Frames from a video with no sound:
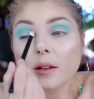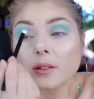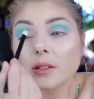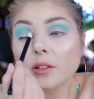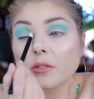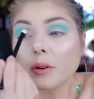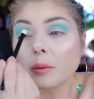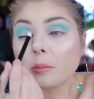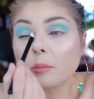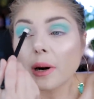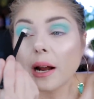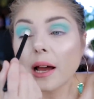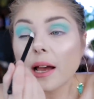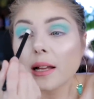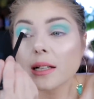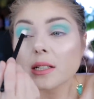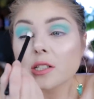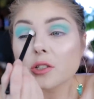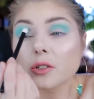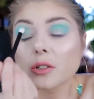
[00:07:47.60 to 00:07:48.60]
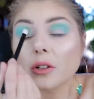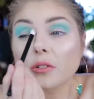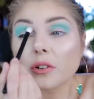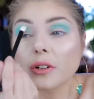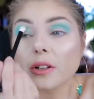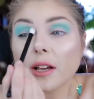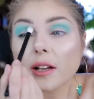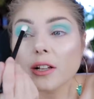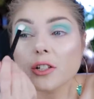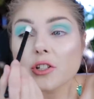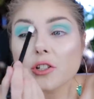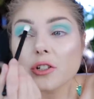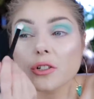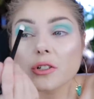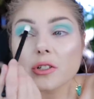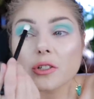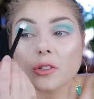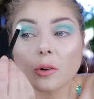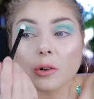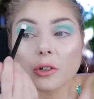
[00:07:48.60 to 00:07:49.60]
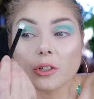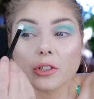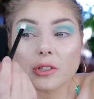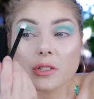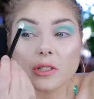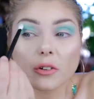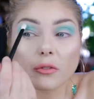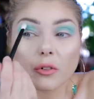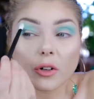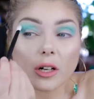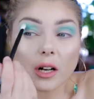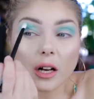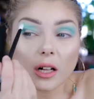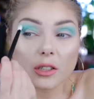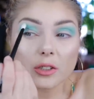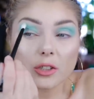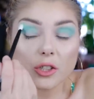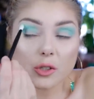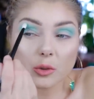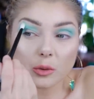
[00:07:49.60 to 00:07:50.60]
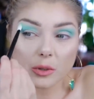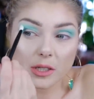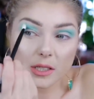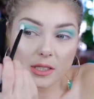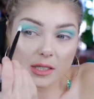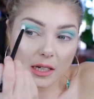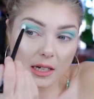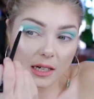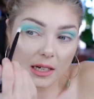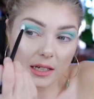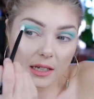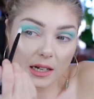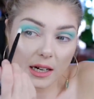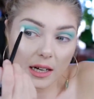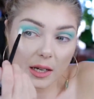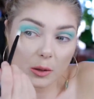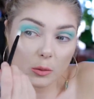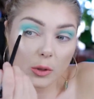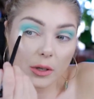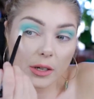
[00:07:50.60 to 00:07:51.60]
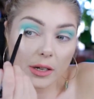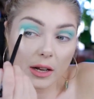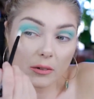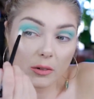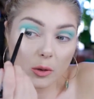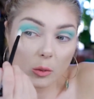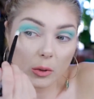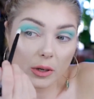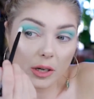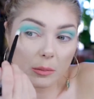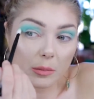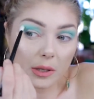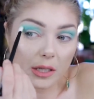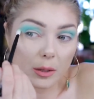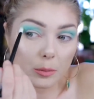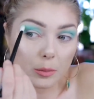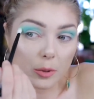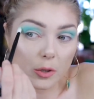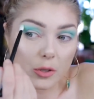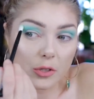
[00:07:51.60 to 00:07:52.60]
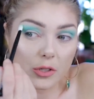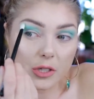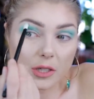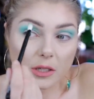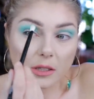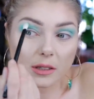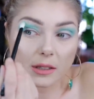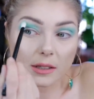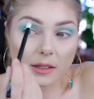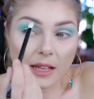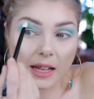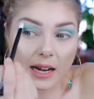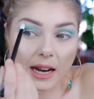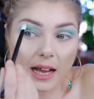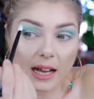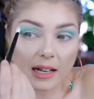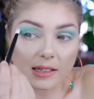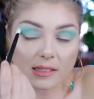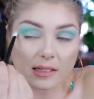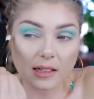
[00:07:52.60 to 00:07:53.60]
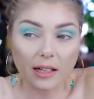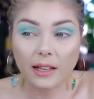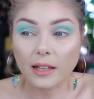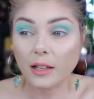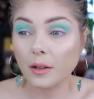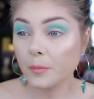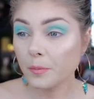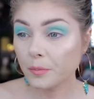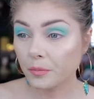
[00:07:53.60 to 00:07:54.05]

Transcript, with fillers: different brands, different textures, or just different color stories. I, I would never want to be the person that has like